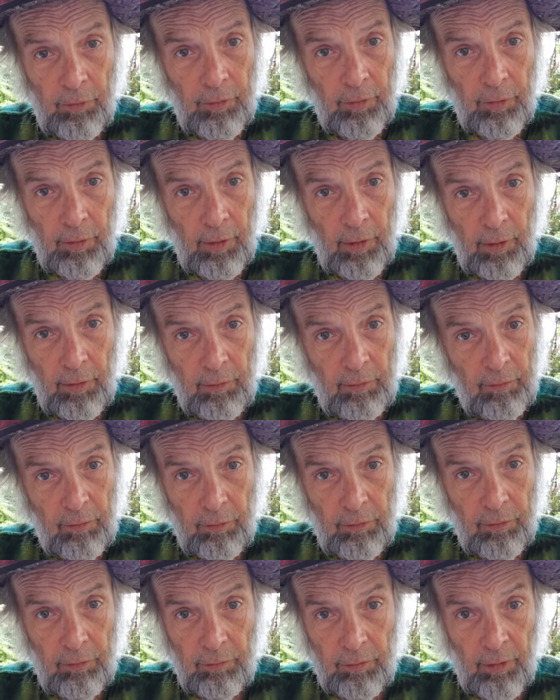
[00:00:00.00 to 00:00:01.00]
in there.
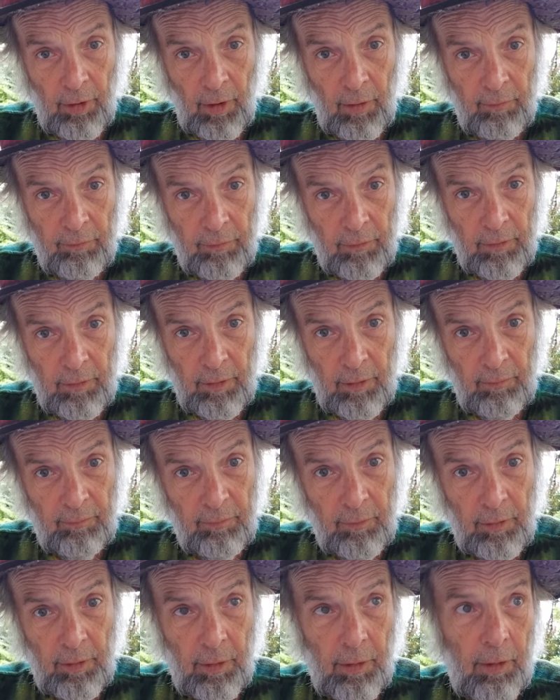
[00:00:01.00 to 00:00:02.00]
It's too tough in there
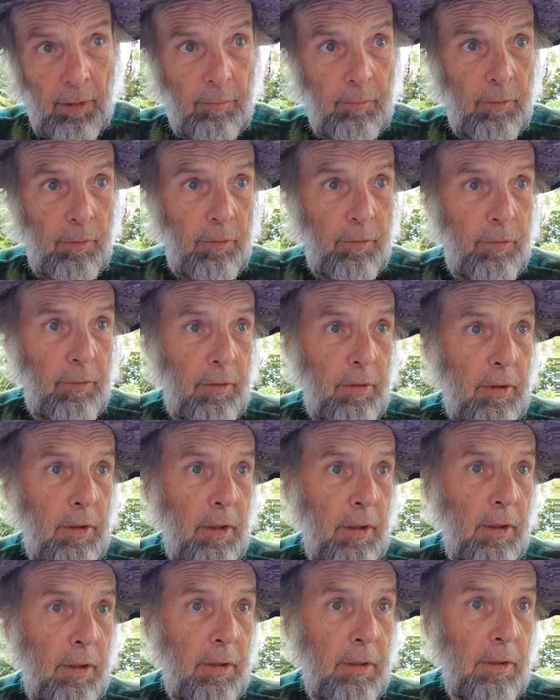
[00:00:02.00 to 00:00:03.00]
for camels.
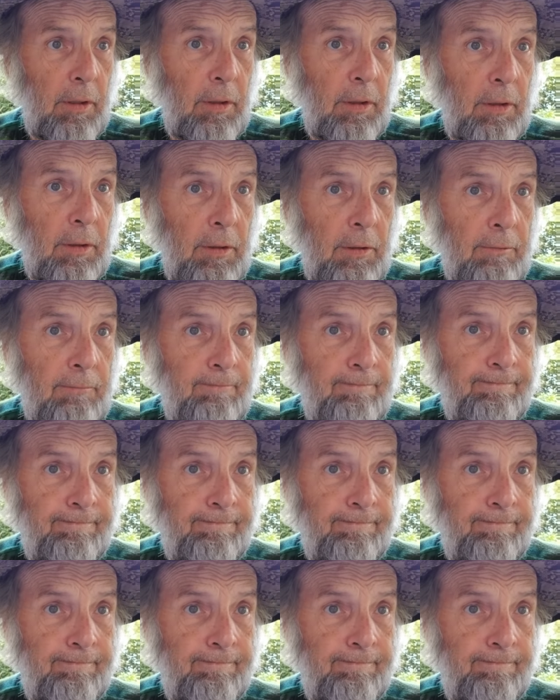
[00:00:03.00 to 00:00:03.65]
Yeah. Um,